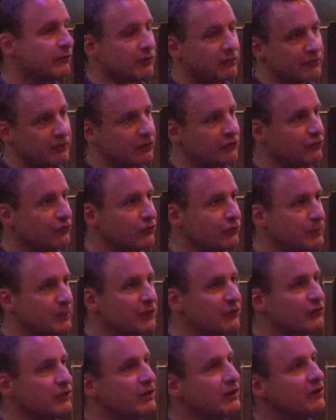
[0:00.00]
of invasive
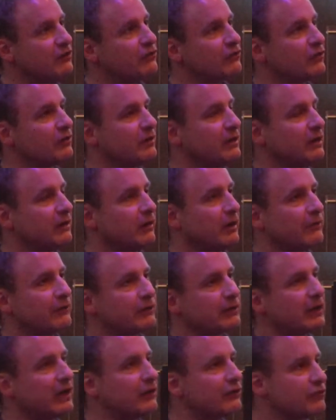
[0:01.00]
species and, you know,
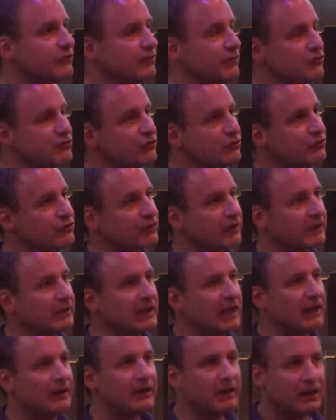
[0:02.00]
other kinds of issues like
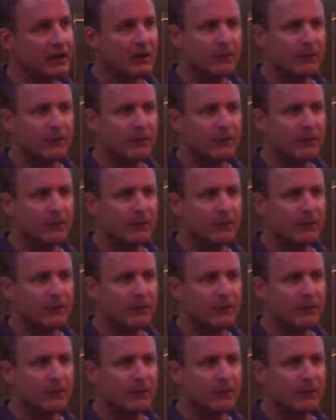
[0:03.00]
that.